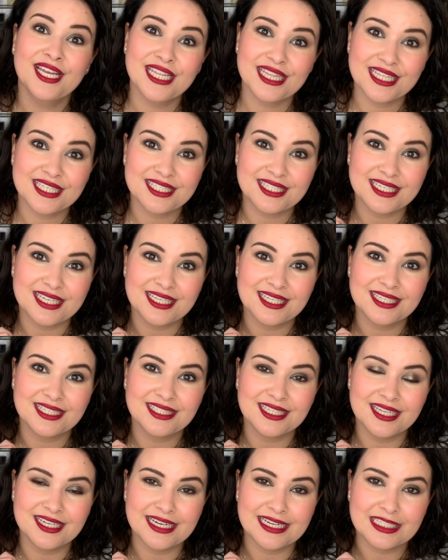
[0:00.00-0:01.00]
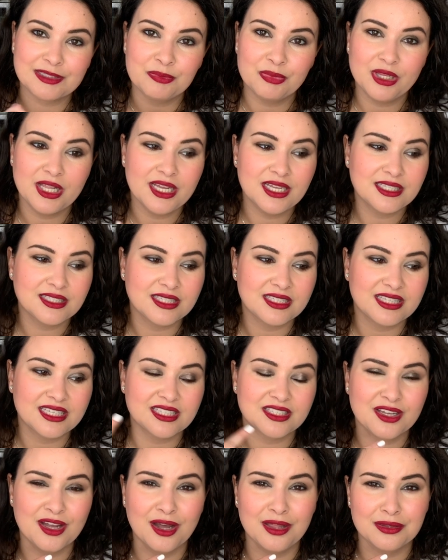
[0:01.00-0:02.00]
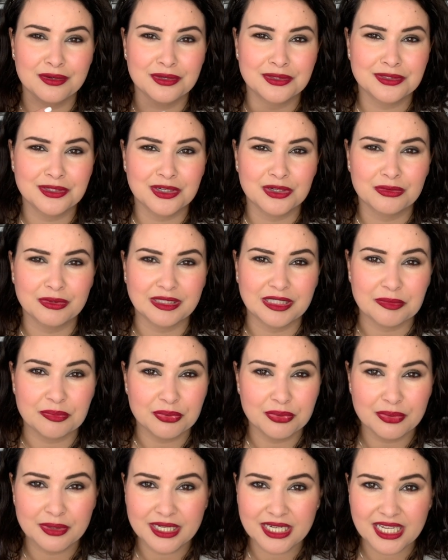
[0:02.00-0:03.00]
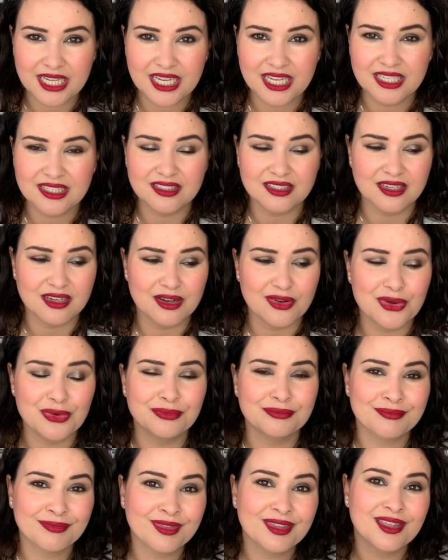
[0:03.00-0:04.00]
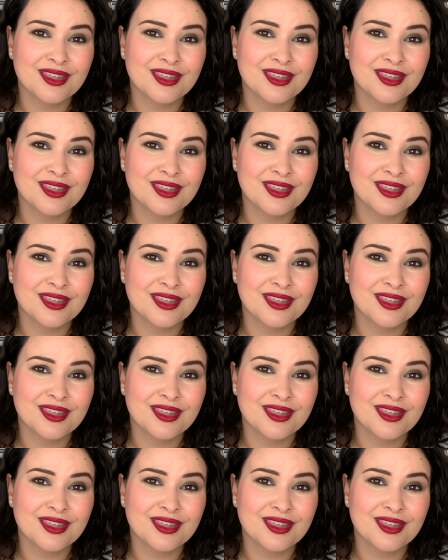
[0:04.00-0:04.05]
This is a nice plus. These colors are really pretty, so